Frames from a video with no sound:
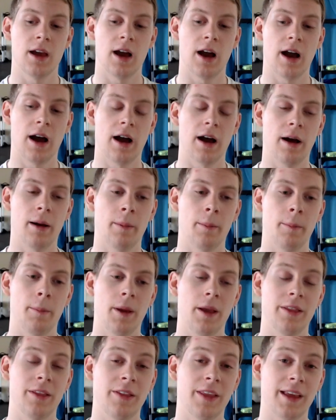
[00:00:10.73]
um,
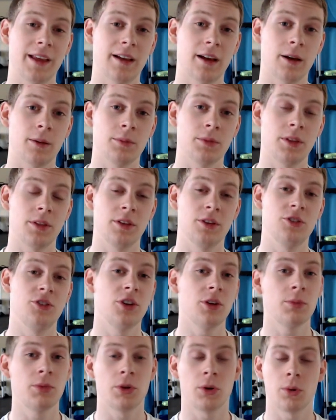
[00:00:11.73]
and then they come to the
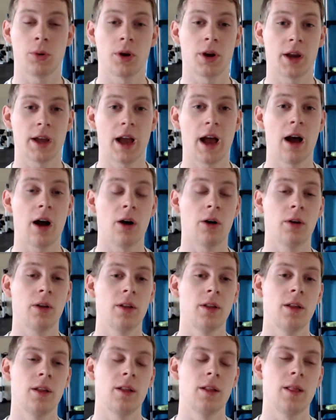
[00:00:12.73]
gym to work out,
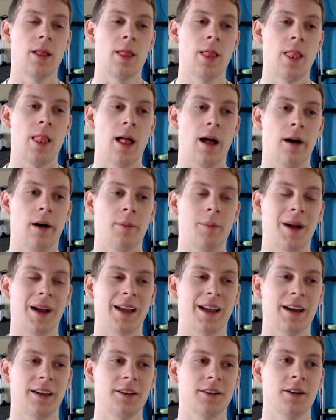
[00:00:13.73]
um, I
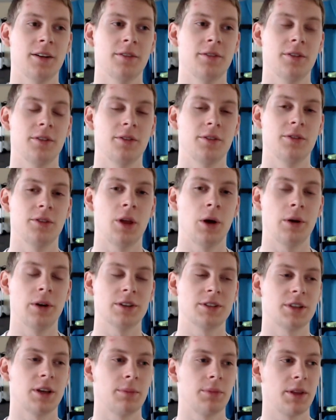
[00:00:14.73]
kind of
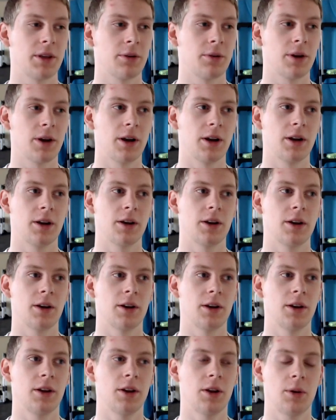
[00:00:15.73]
noticed something where,
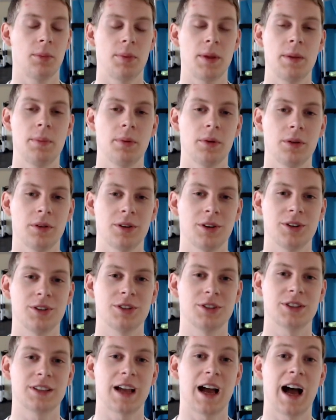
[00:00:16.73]
you know, people are
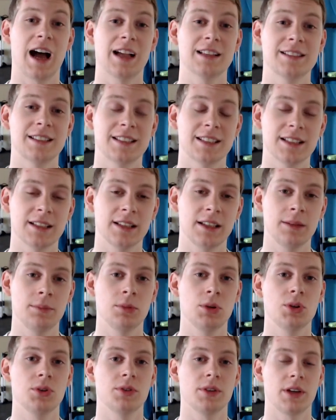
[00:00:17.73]
just constantly
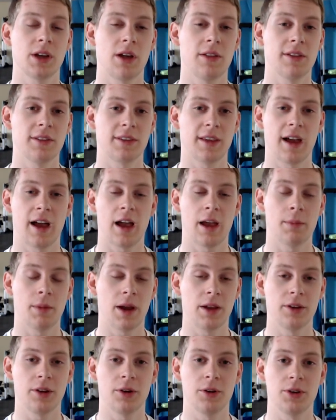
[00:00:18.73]
moving all the time.
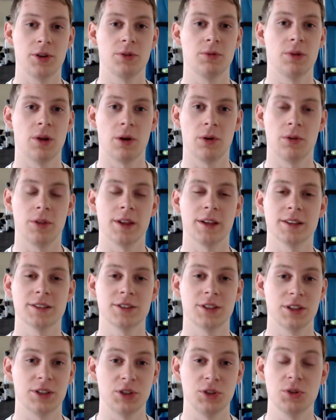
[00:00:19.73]
I know you know
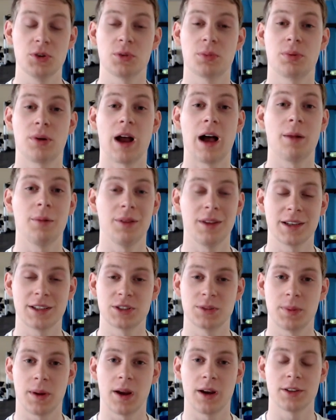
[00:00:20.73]
this. You're probably
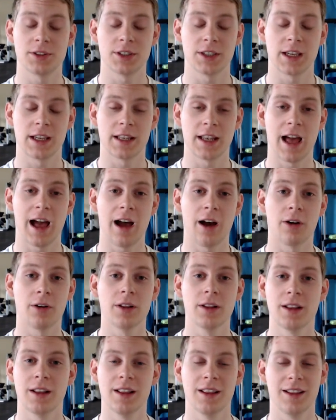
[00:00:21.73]
experiencing it now,
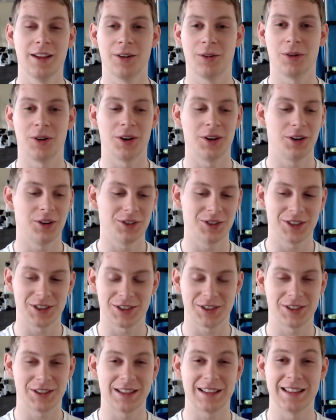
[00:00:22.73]
where you're
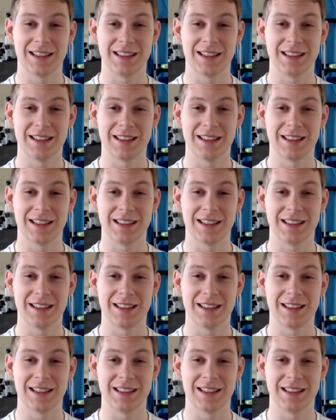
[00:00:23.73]
just